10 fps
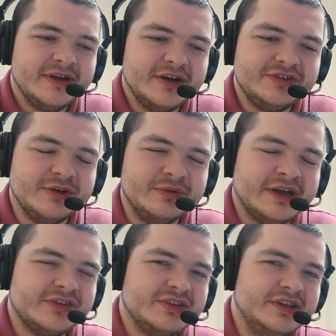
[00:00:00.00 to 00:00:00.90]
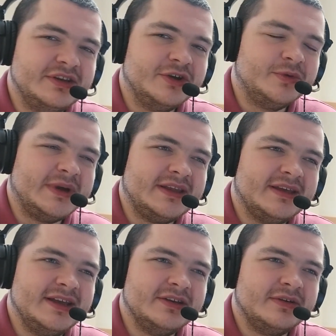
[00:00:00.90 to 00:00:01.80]
I don't actually know when
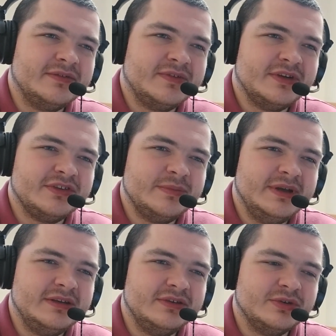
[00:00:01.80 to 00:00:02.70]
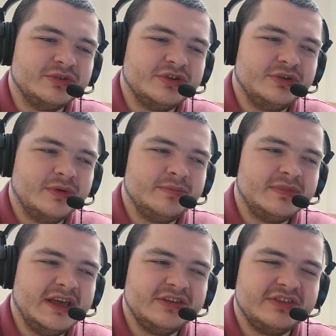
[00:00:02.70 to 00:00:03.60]
K-9 first appeared in Doctor Who. I'm
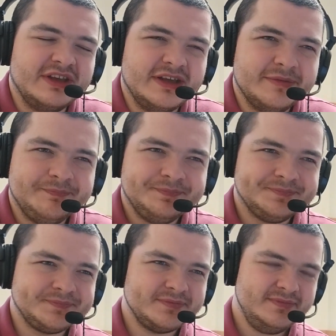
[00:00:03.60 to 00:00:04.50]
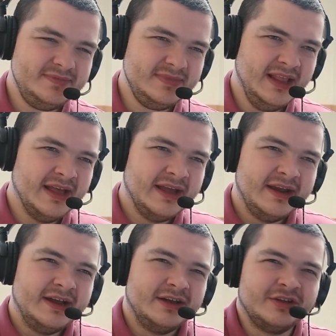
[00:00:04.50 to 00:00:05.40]
guessing...
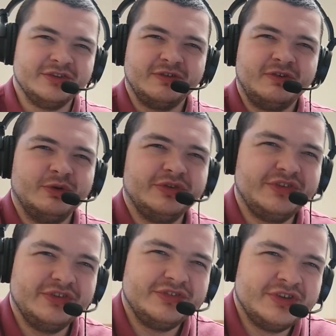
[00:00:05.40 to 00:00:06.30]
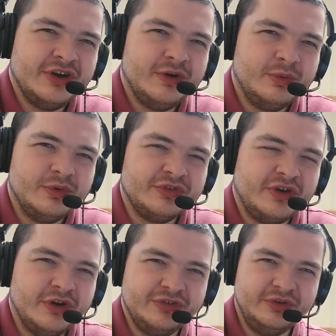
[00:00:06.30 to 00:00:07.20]
because, of course, Star Wars,
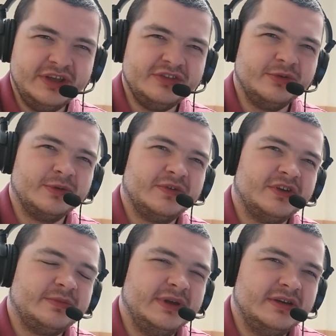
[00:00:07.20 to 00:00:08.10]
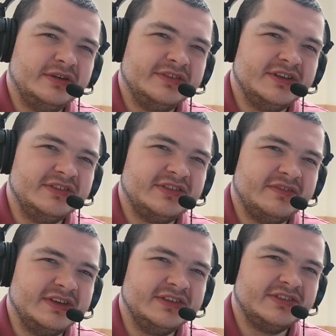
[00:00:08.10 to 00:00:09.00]
R2-D2 would have first appeared in
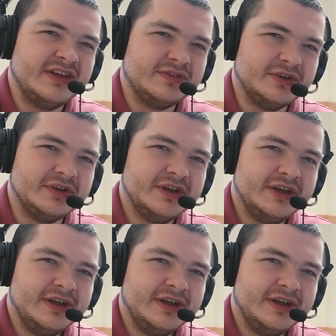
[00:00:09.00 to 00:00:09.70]
1977.